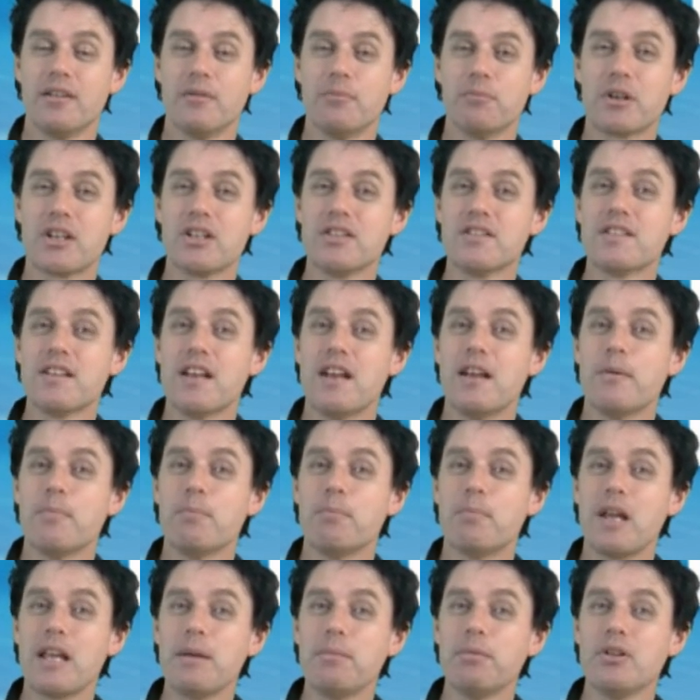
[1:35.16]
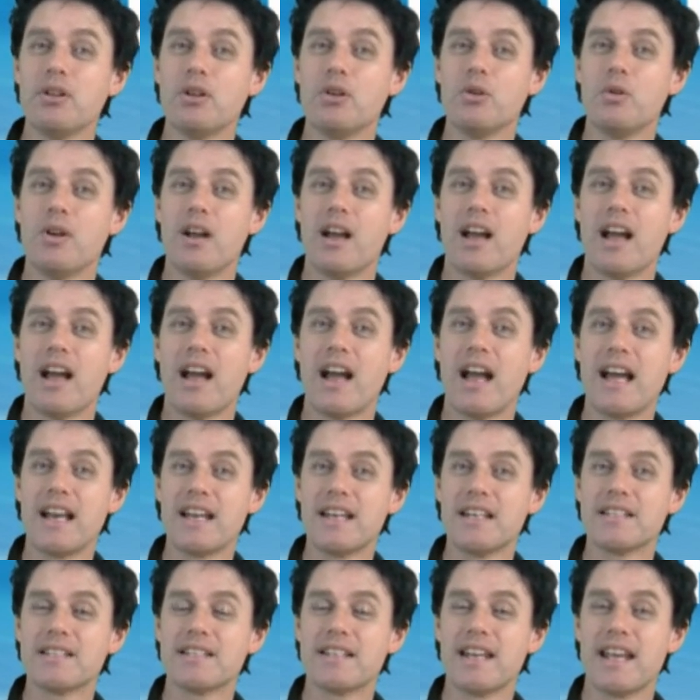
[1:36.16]
Because people who
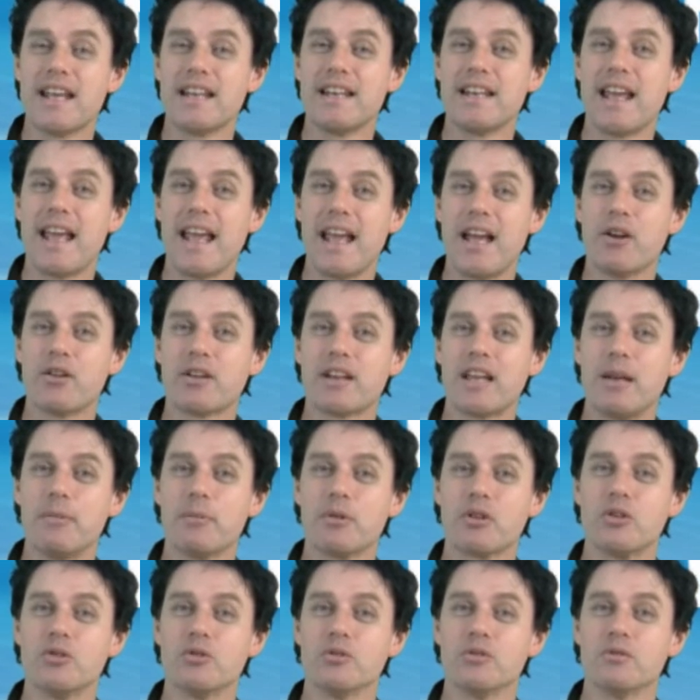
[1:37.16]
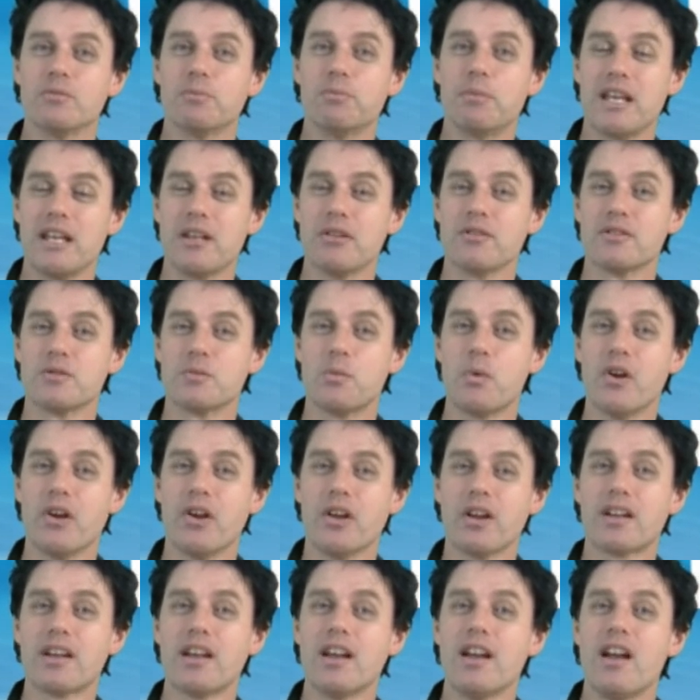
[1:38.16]
understand how chemical peels
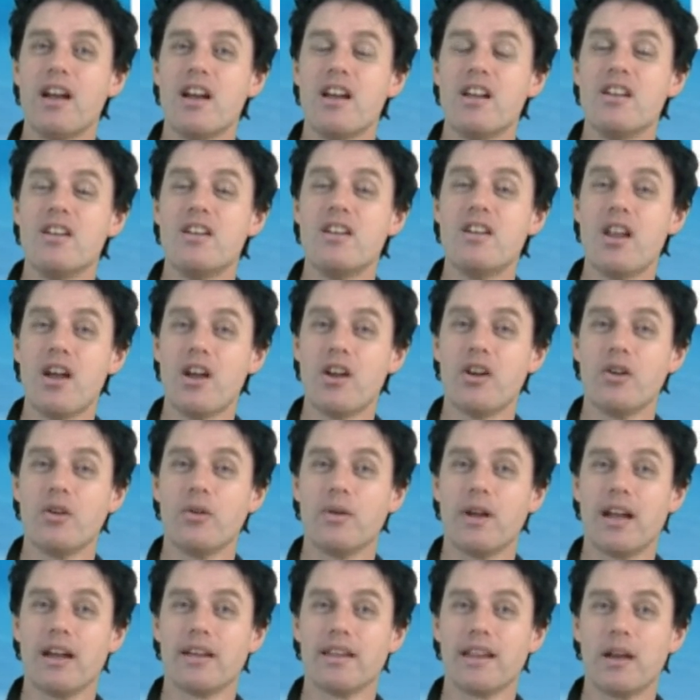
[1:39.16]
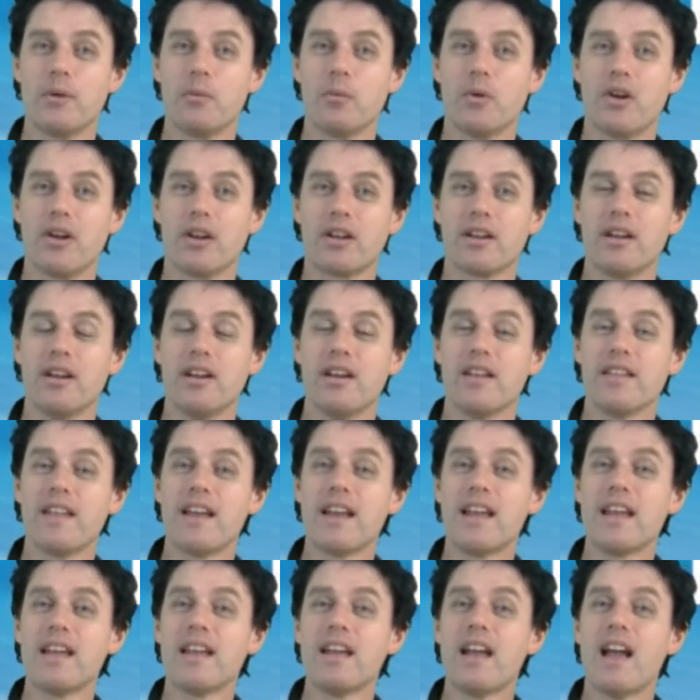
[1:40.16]
work know how they work.
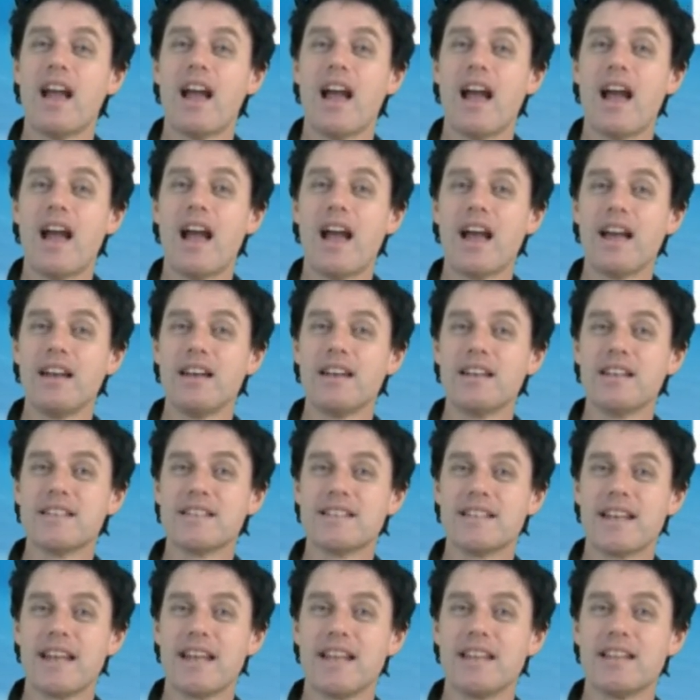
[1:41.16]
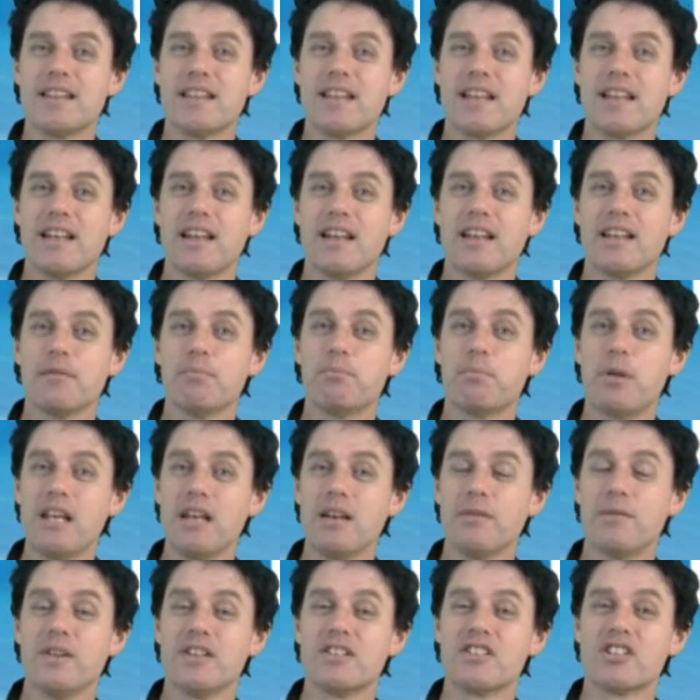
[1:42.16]
They understand the
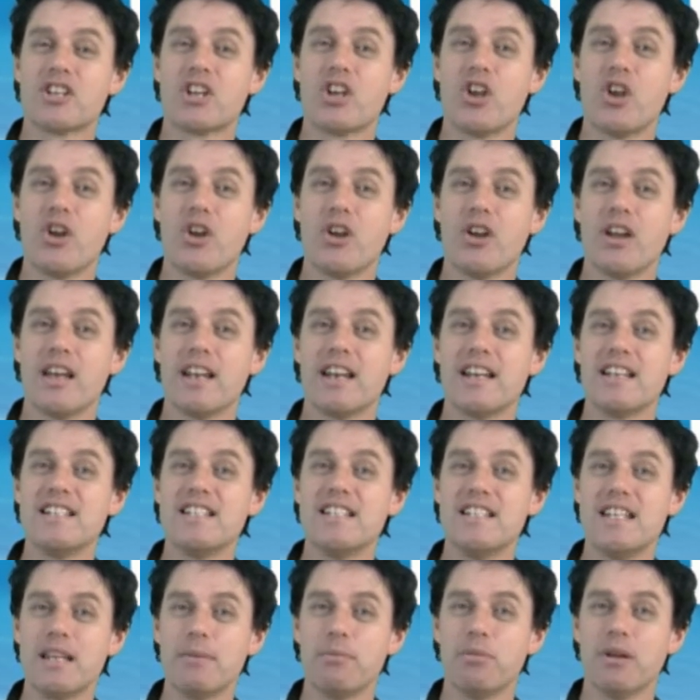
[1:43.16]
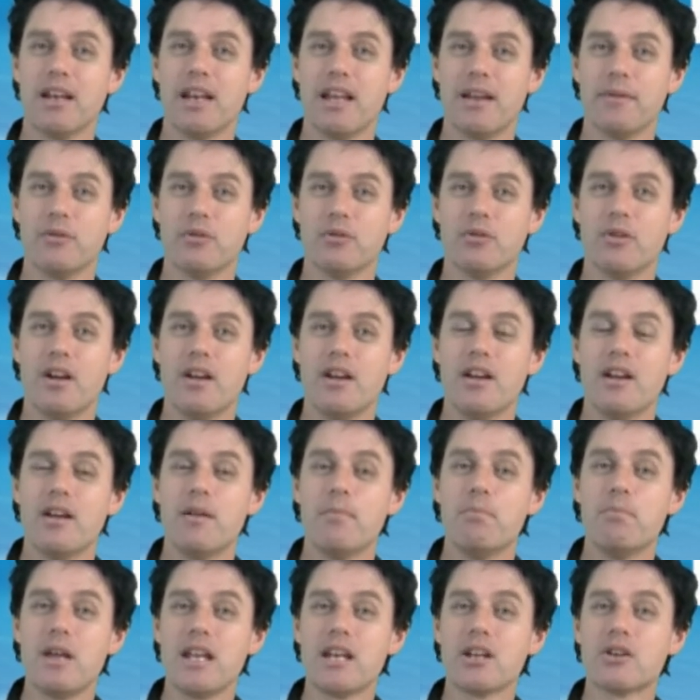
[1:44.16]
benefits occur at a deeper level.
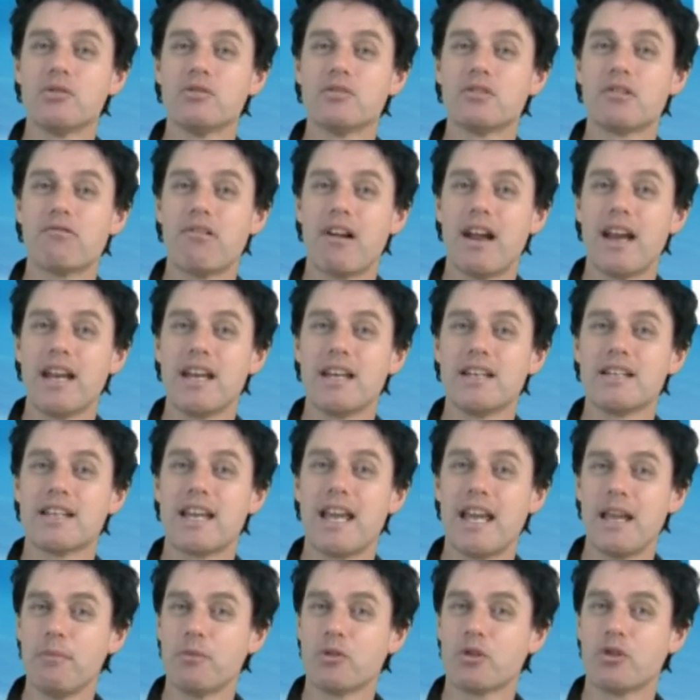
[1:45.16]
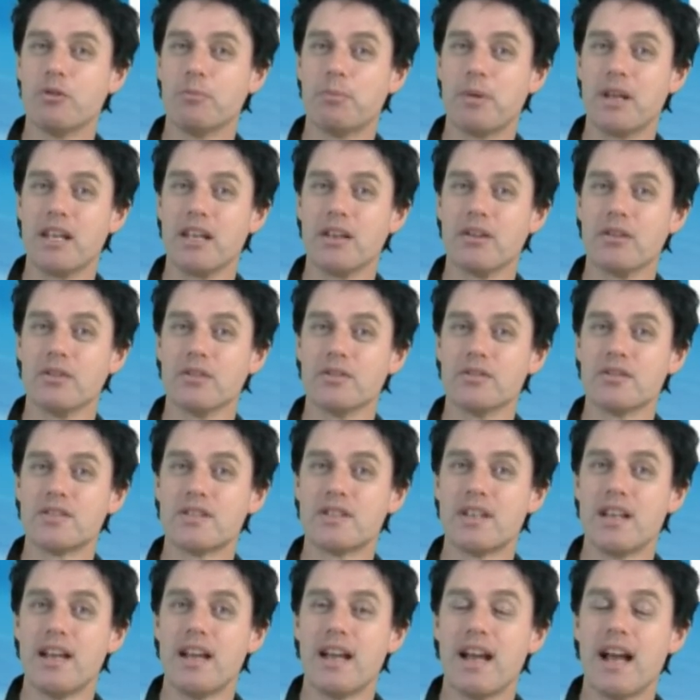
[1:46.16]
Medical grade chemical
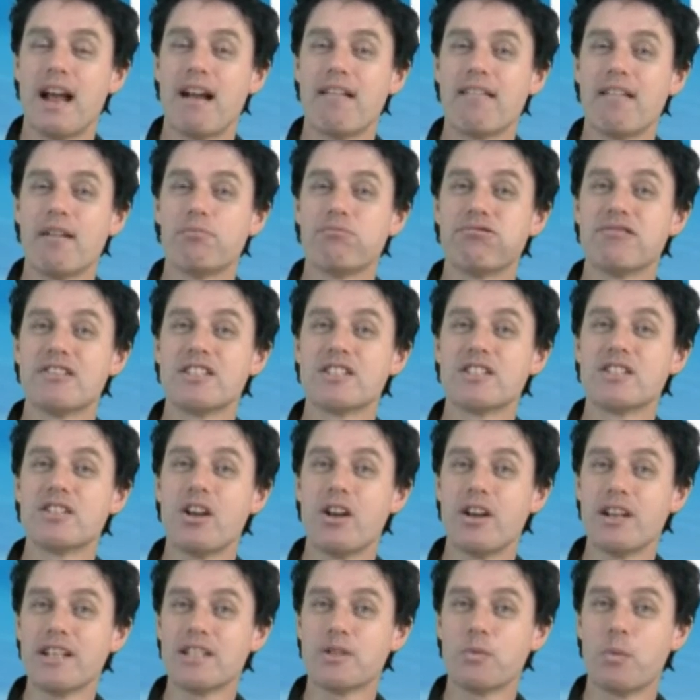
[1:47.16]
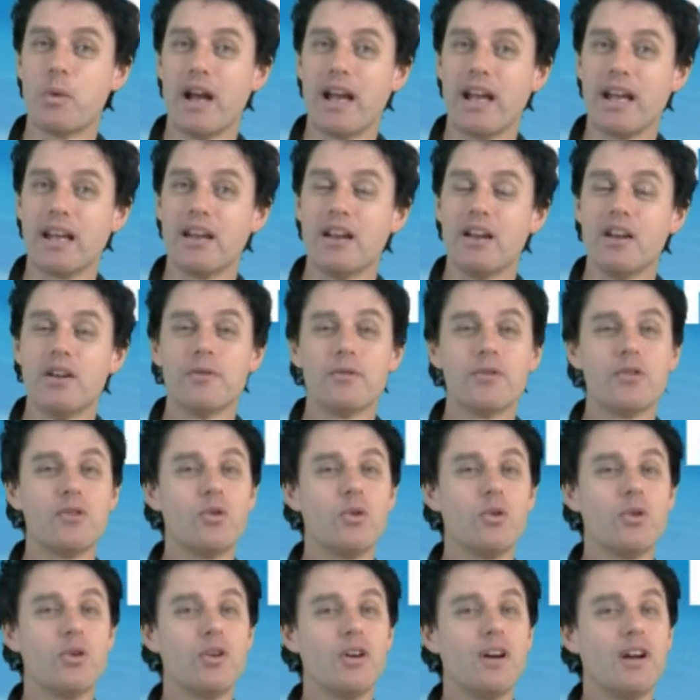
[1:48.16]
peels are a precise way
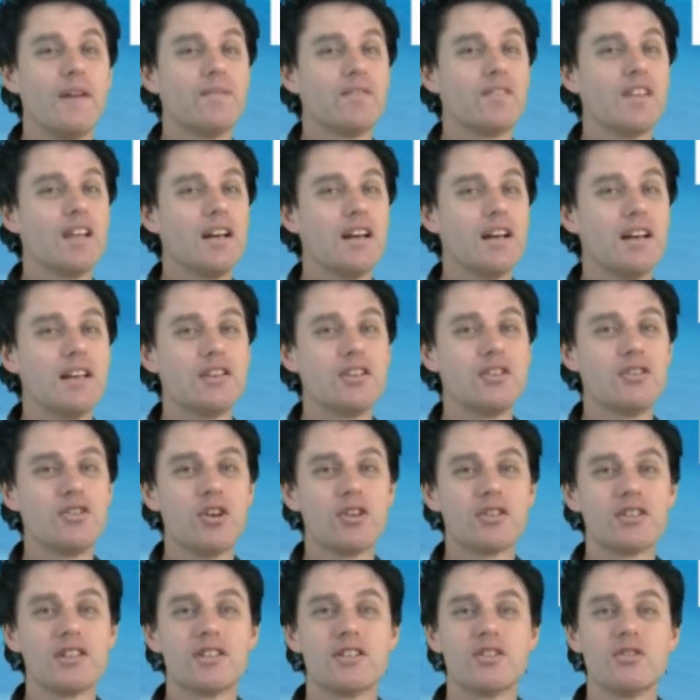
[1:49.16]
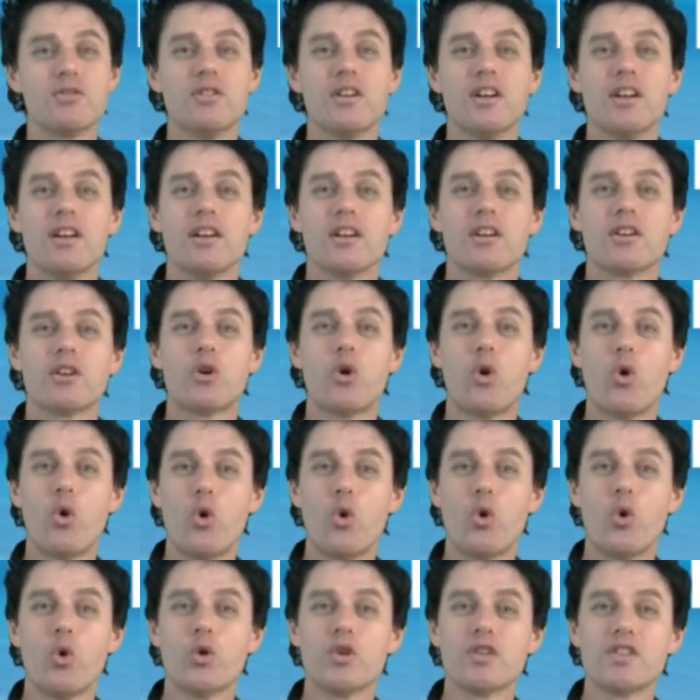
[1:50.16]
for a, doctor to
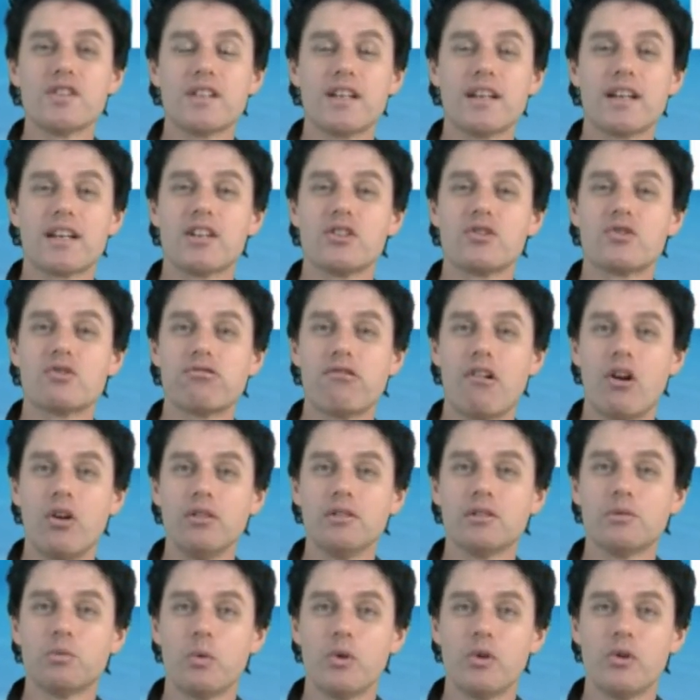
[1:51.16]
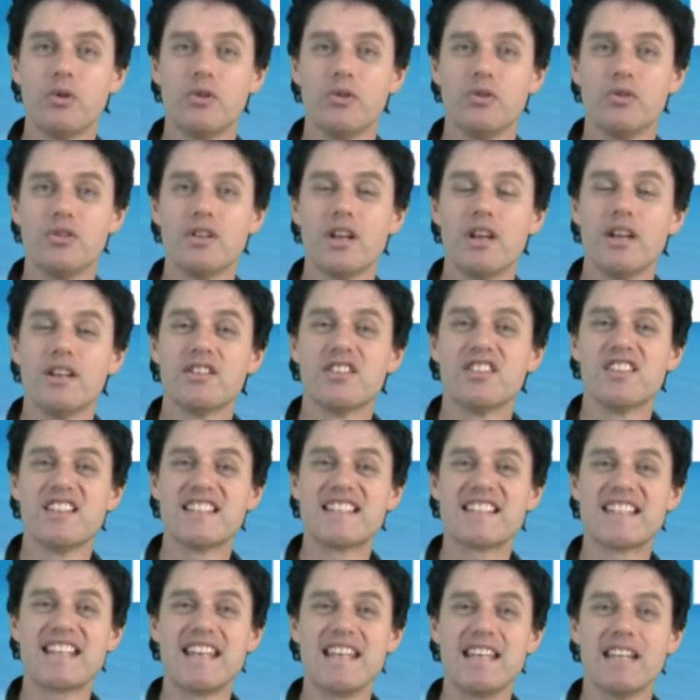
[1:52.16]
cause a controlled wound to the
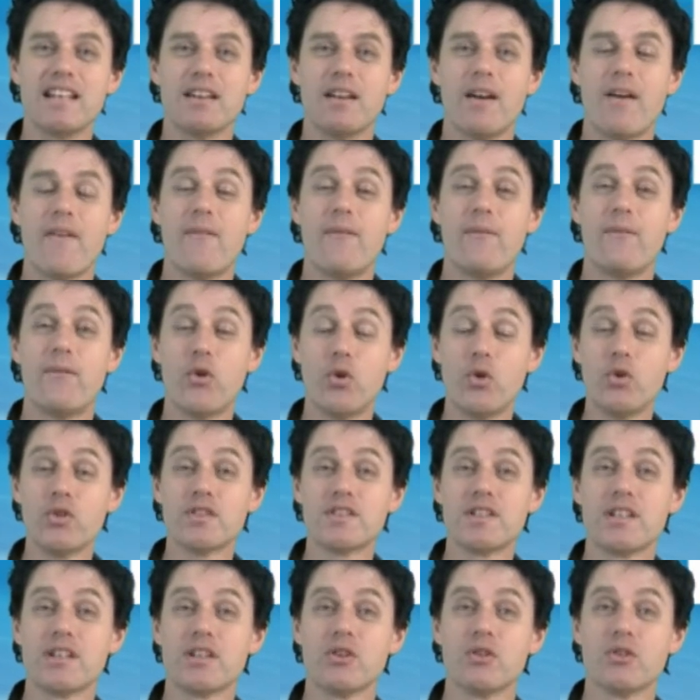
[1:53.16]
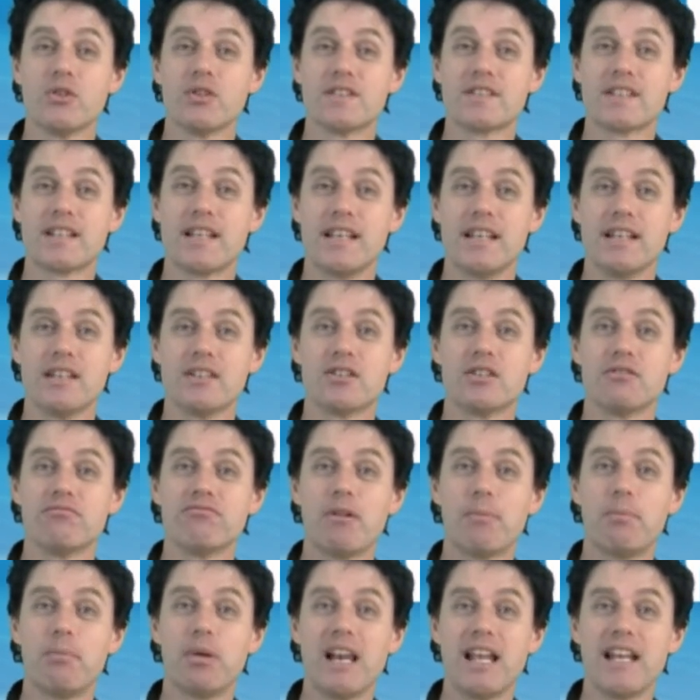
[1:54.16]
skin forcing your skin to
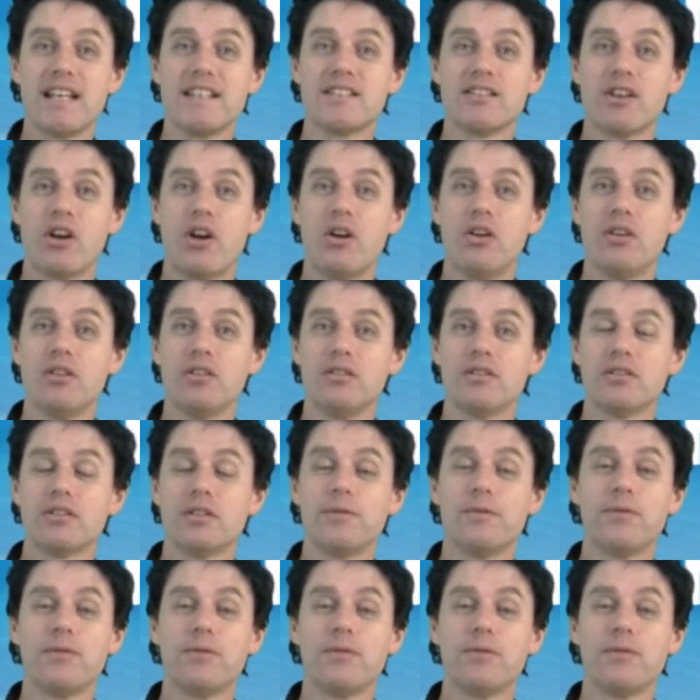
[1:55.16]
replace old,